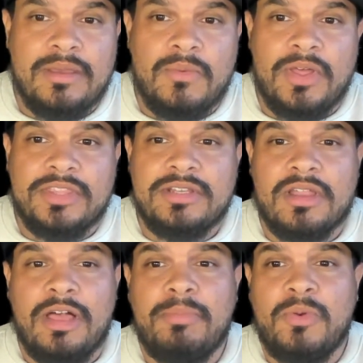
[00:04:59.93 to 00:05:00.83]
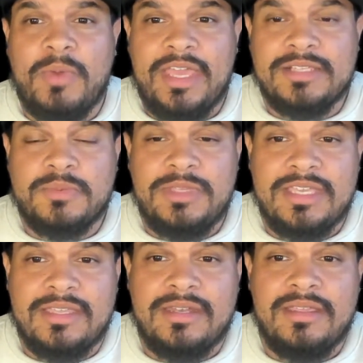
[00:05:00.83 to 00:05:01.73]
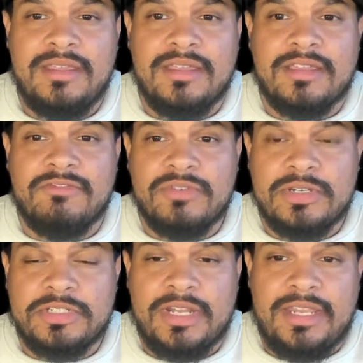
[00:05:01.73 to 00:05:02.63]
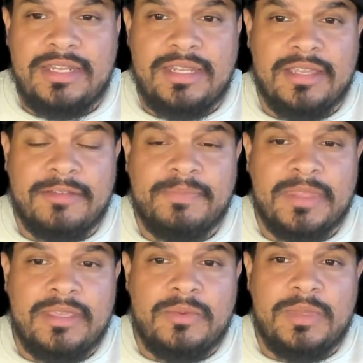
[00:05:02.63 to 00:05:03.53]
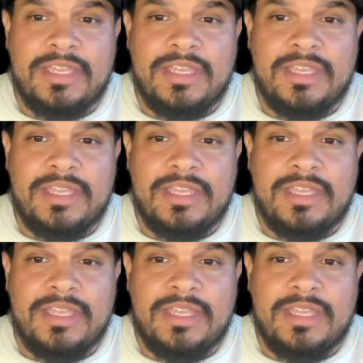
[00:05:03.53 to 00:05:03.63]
Well, there are a couple ways we can converge on an idea. We could